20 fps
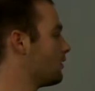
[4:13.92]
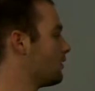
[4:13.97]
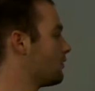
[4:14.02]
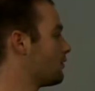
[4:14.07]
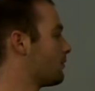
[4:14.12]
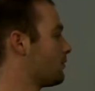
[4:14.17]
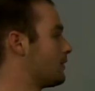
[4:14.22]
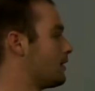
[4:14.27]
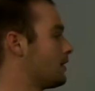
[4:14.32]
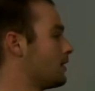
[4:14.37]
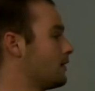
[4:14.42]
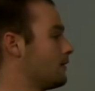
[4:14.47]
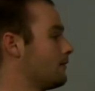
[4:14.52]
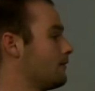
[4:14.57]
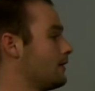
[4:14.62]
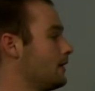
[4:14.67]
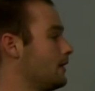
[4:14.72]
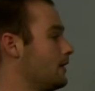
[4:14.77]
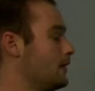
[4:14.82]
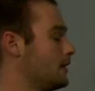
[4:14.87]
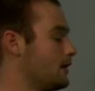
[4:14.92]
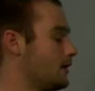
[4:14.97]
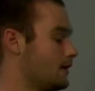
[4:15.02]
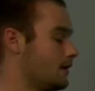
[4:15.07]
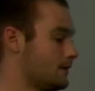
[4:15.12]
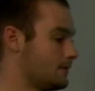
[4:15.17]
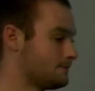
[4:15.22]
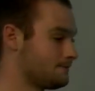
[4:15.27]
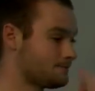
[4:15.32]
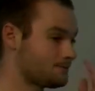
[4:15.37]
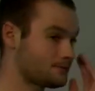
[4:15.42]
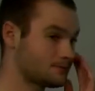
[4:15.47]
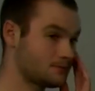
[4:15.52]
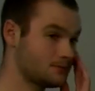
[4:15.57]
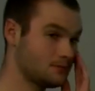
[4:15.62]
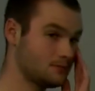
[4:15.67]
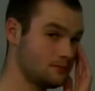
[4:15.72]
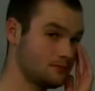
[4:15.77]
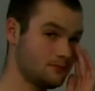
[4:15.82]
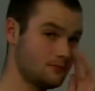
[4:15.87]
or MIME, and
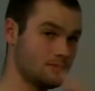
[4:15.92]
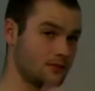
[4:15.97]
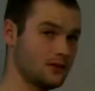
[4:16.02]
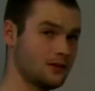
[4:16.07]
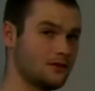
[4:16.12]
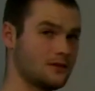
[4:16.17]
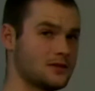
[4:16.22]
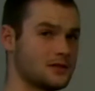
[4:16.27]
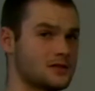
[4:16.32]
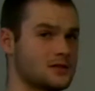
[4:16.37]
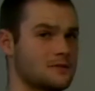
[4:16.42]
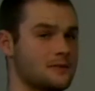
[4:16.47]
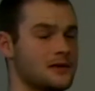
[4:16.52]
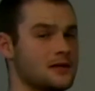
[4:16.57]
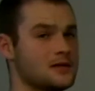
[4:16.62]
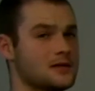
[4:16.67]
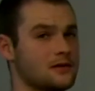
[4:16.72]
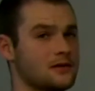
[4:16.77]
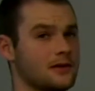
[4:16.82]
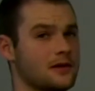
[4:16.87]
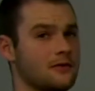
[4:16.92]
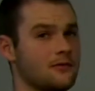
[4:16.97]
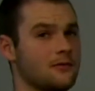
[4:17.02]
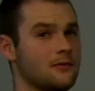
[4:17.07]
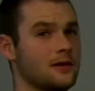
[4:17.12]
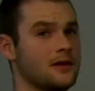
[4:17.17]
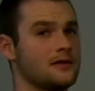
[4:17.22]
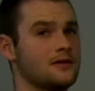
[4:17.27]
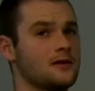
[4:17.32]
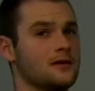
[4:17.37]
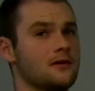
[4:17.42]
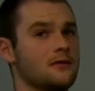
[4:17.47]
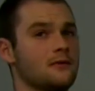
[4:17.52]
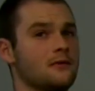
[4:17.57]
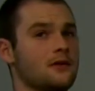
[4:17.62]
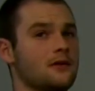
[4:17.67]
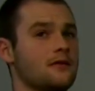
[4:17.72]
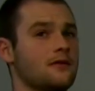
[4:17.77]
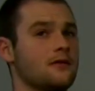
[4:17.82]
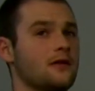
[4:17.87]
this is basically implemented
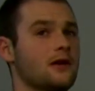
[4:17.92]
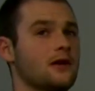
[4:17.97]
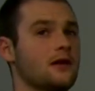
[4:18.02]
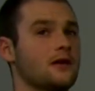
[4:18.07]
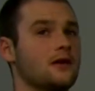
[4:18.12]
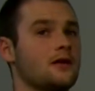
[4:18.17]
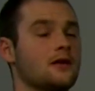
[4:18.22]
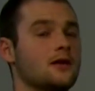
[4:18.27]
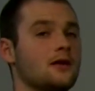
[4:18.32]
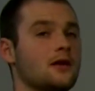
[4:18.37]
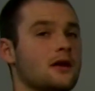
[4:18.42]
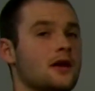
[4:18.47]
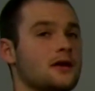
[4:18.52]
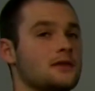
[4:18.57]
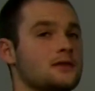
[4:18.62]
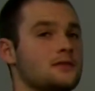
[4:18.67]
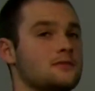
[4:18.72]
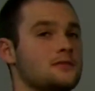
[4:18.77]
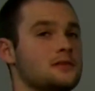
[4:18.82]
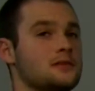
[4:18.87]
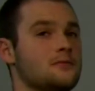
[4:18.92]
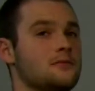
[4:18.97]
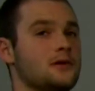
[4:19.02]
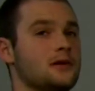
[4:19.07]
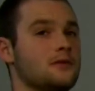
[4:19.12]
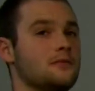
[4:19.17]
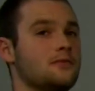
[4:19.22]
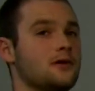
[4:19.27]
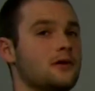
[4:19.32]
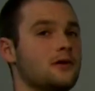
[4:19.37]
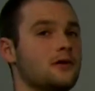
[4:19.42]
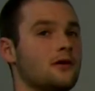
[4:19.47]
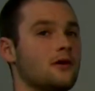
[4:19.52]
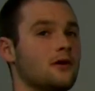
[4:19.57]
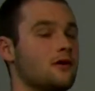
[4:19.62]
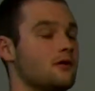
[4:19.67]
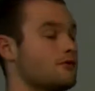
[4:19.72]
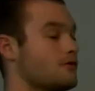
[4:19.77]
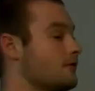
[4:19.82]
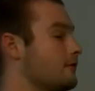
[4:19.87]
with the SMTP
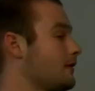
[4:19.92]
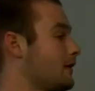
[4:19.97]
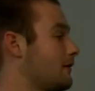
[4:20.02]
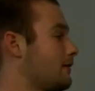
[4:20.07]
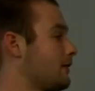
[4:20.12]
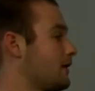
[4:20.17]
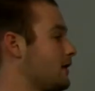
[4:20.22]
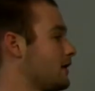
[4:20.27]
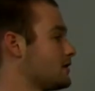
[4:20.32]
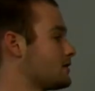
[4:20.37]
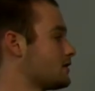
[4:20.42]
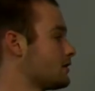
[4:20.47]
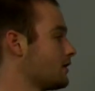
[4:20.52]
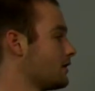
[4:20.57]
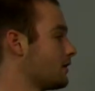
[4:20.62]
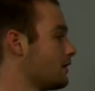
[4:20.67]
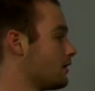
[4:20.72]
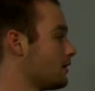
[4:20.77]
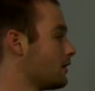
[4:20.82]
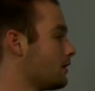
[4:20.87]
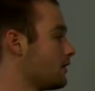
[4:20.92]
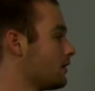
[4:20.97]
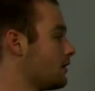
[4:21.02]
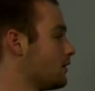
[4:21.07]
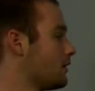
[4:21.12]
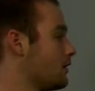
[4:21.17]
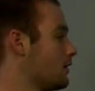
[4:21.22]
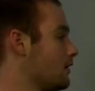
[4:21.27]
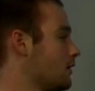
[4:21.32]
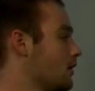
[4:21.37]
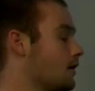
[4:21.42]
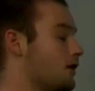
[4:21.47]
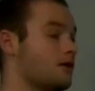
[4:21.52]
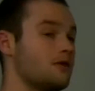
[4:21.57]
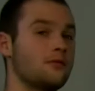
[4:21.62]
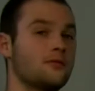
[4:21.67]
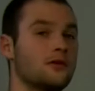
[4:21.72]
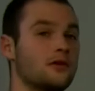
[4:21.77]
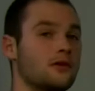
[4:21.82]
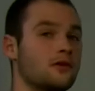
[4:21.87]
protocol from the application layer,
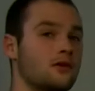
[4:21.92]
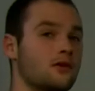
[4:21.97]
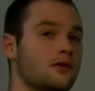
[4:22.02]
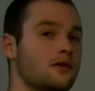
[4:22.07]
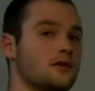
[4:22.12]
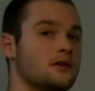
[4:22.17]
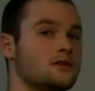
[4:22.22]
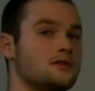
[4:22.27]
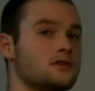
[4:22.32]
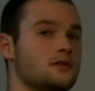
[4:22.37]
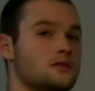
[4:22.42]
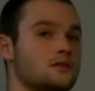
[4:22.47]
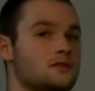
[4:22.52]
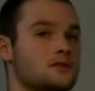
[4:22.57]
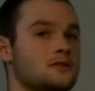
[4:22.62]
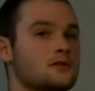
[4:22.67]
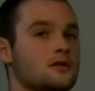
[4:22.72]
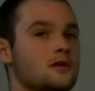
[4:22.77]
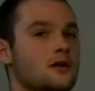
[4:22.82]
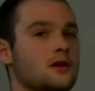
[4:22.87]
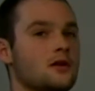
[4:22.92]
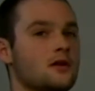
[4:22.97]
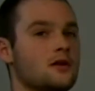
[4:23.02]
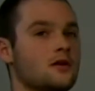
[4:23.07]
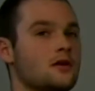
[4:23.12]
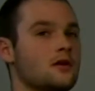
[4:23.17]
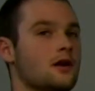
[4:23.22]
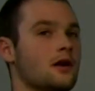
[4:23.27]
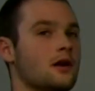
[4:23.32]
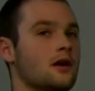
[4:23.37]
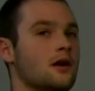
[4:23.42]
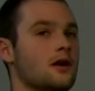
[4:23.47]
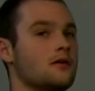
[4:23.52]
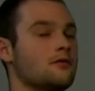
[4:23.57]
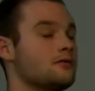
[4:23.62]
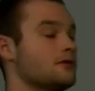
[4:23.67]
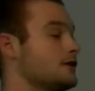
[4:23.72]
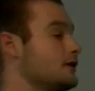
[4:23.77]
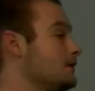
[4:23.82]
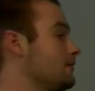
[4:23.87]
the protocol that's used
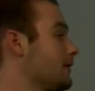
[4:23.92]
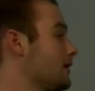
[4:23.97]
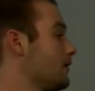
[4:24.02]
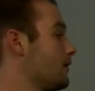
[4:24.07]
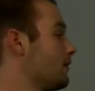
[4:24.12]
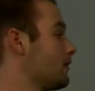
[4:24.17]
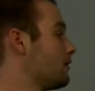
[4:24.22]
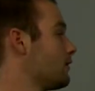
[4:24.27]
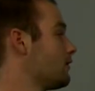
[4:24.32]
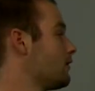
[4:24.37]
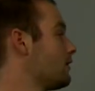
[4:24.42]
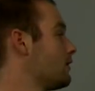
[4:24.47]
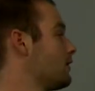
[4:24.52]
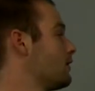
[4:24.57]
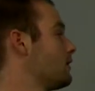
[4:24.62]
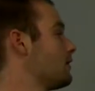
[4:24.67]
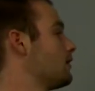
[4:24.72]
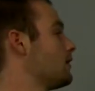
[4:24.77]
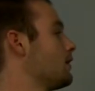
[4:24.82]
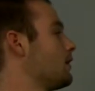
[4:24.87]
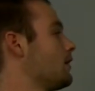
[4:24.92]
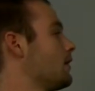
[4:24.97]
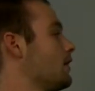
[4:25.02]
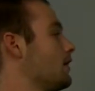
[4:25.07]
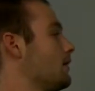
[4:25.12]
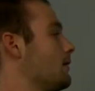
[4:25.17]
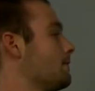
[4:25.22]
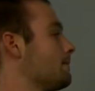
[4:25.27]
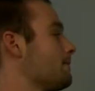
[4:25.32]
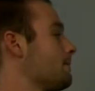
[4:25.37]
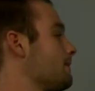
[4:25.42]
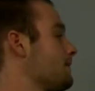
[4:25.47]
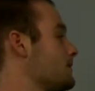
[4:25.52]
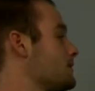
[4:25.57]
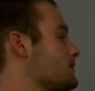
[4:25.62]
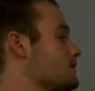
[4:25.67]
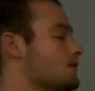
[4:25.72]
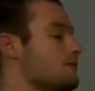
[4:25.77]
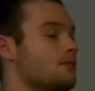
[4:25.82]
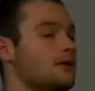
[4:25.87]
for email.
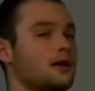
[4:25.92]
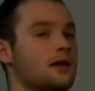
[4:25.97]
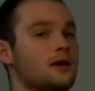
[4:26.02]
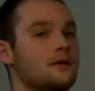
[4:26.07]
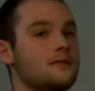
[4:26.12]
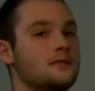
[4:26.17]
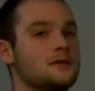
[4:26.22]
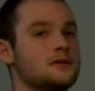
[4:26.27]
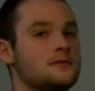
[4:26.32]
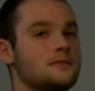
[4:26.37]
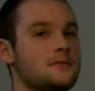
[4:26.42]
So MIME is